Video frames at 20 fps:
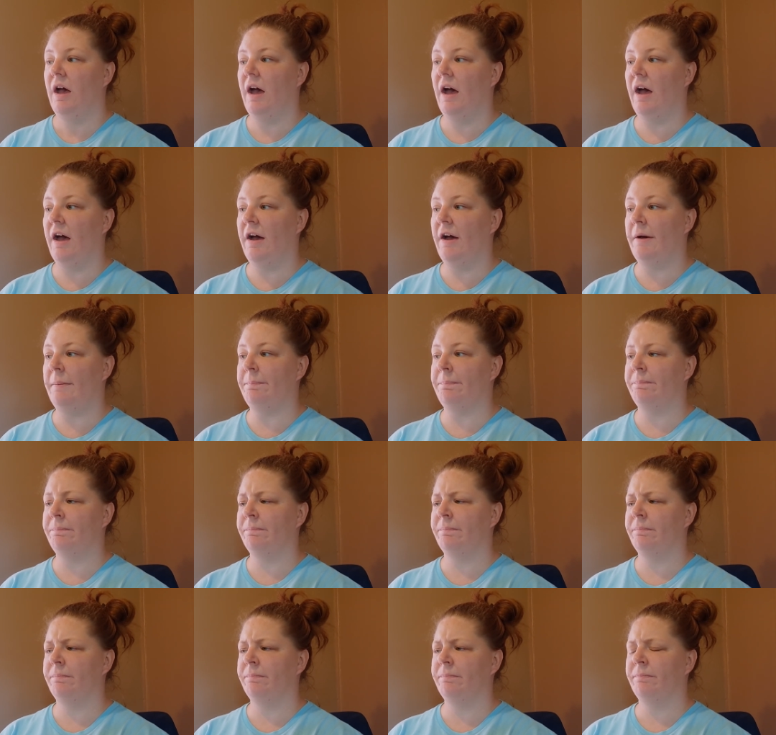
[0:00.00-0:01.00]

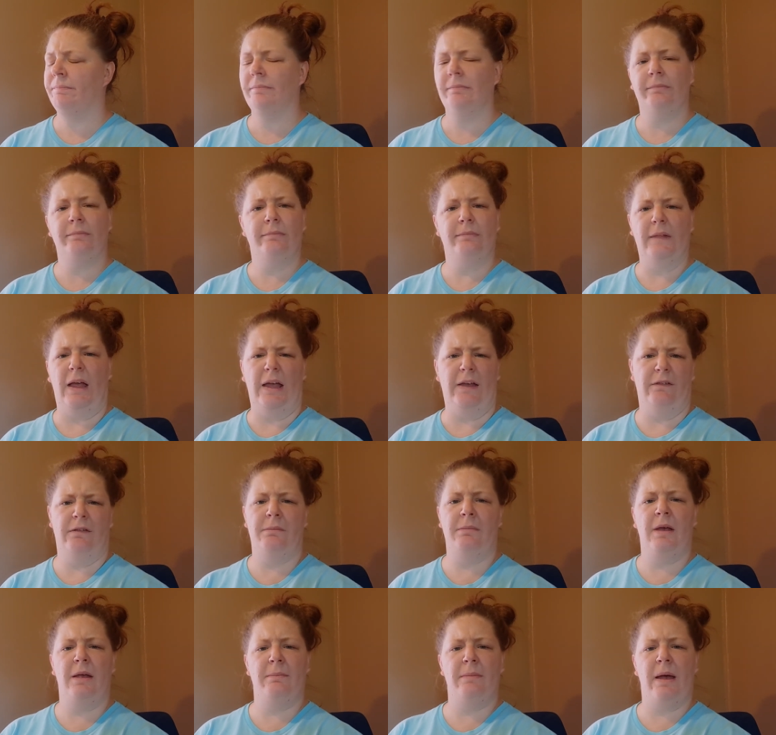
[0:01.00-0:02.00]
I
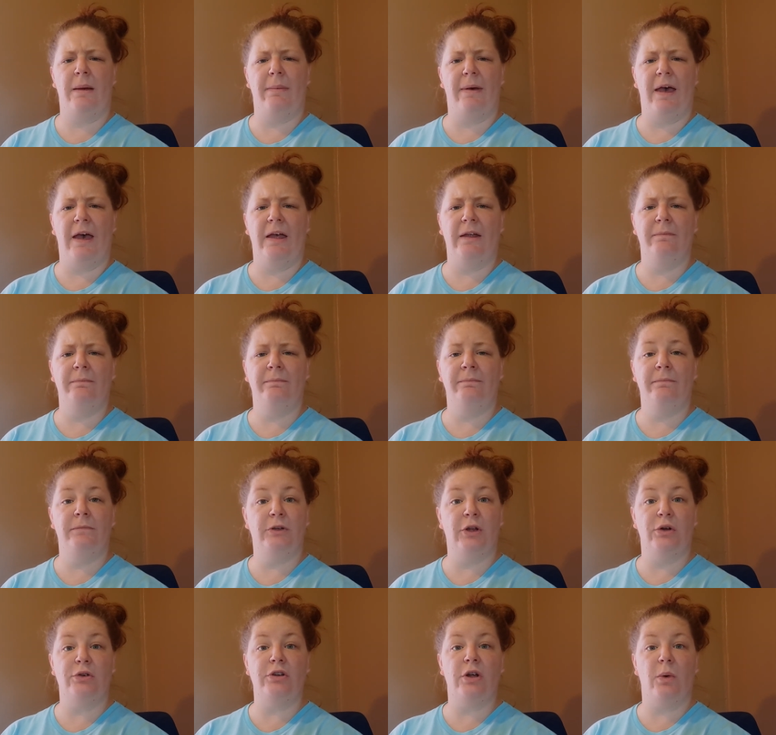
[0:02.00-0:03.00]
even made my bed.
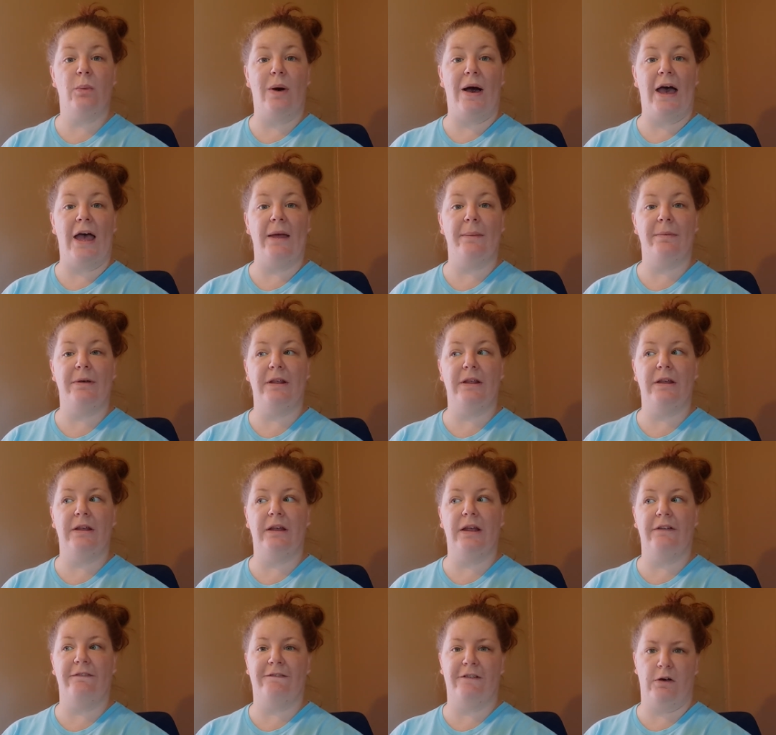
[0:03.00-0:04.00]
Don't know why, but
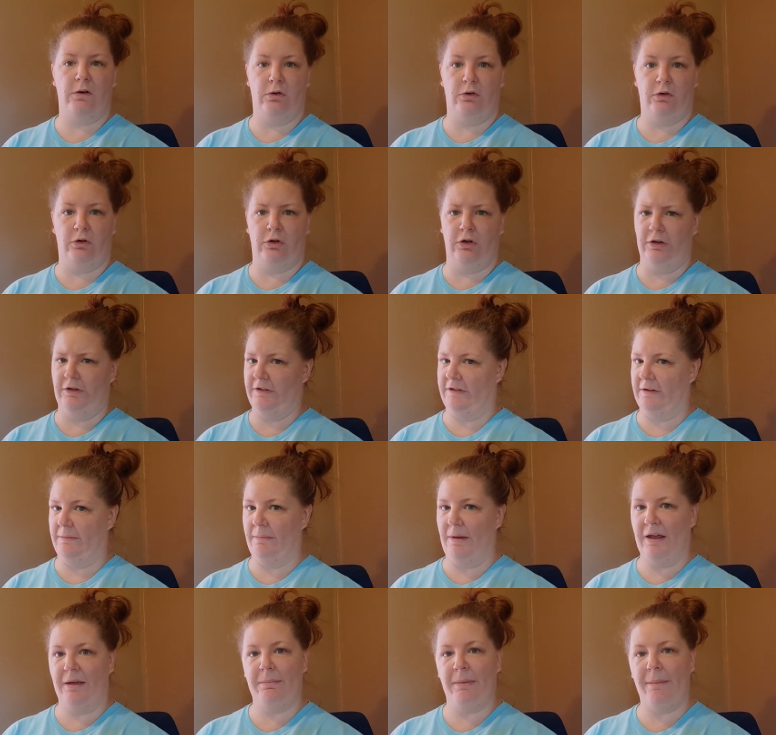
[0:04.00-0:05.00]
it felt good to
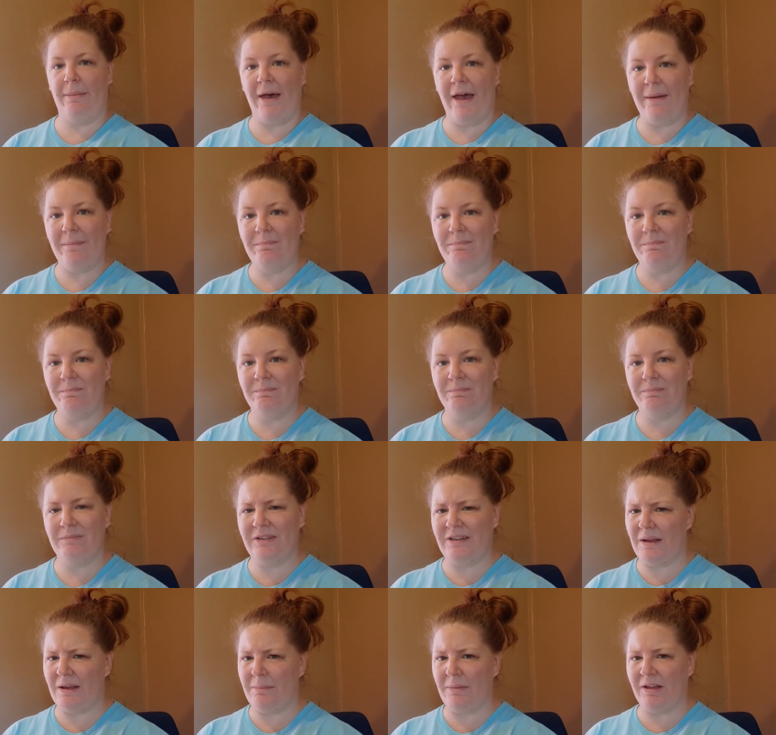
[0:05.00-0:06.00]
make my bed.
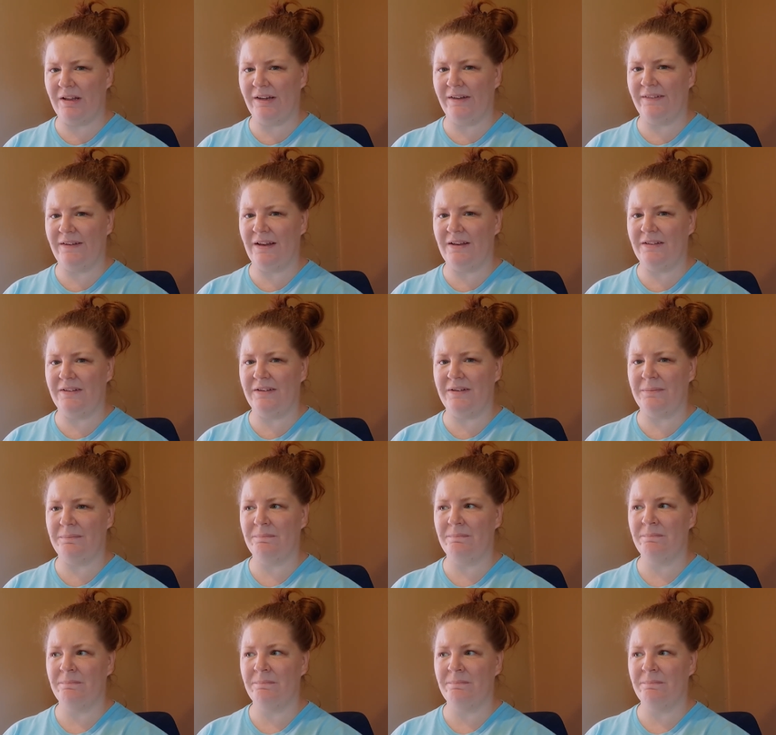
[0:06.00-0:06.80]
Does that make any sense?